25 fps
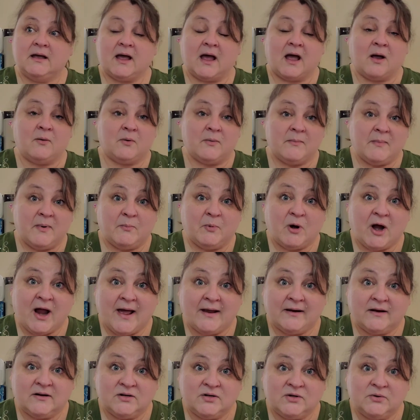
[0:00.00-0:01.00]
I remember
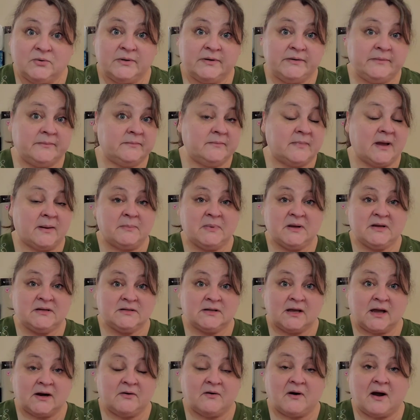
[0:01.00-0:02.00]
how to do it. Maybe it's
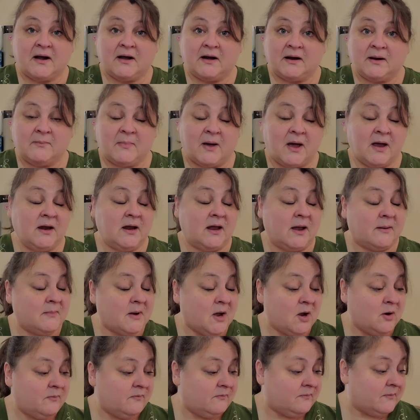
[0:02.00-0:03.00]
like riding a bike. I'm,
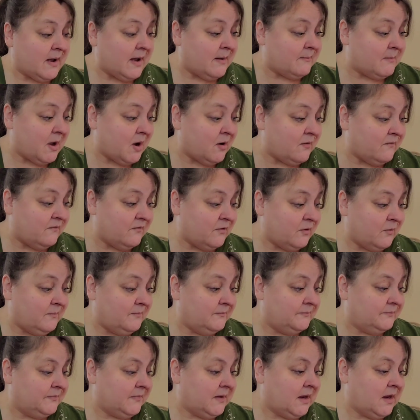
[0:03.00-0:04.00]
hope, I'm hopeful.
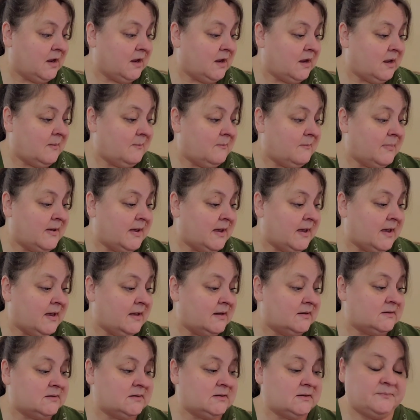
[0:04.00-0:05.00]

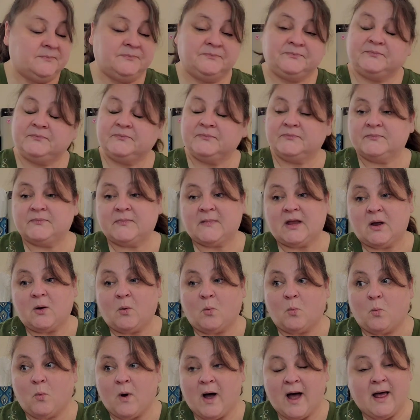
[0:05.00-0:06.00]
But
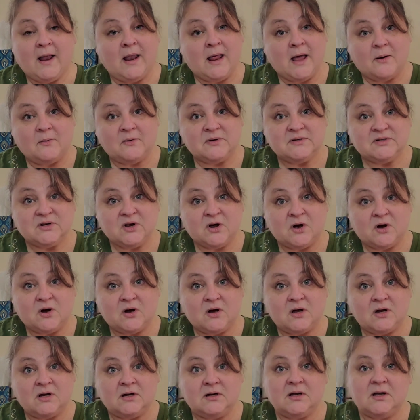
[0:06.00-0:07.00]
while I was
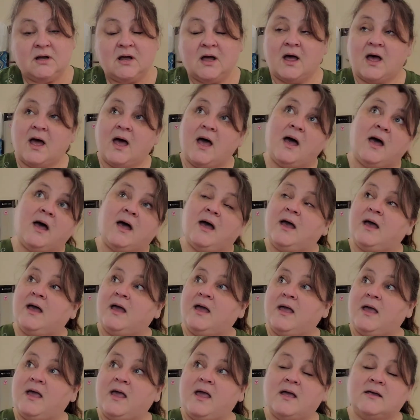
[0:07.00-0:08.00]
gone,
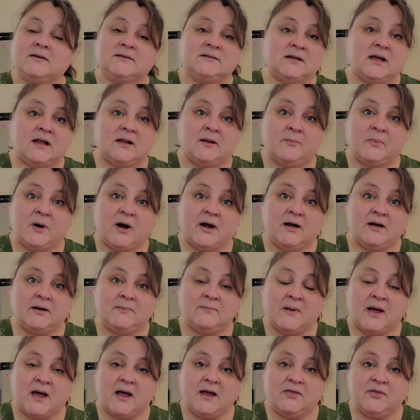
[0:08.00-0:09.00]
I celebrated
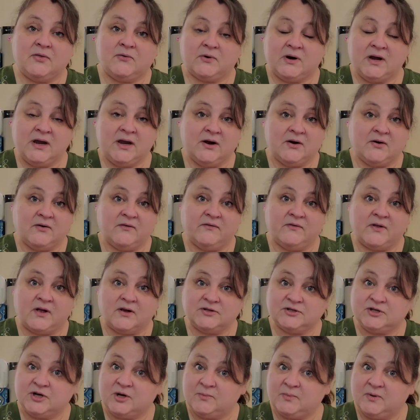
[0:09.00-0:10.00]
my three-year
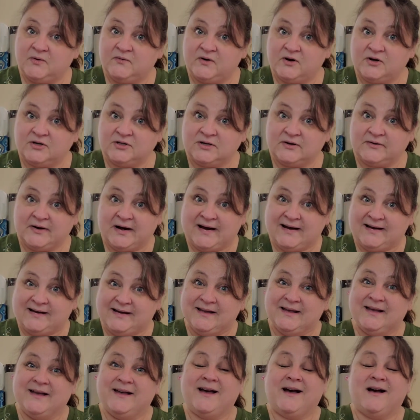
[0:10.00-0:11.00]
floss tube anniversary
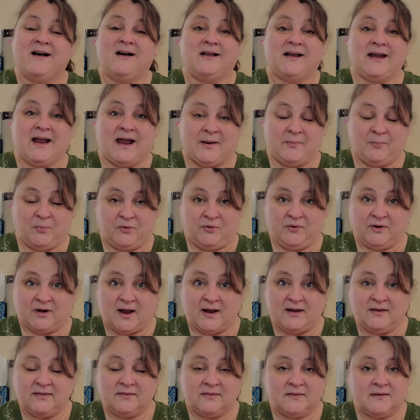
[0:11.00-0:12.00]
on April
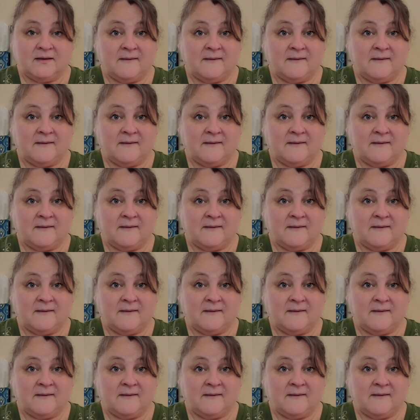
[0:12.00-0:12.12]
9th.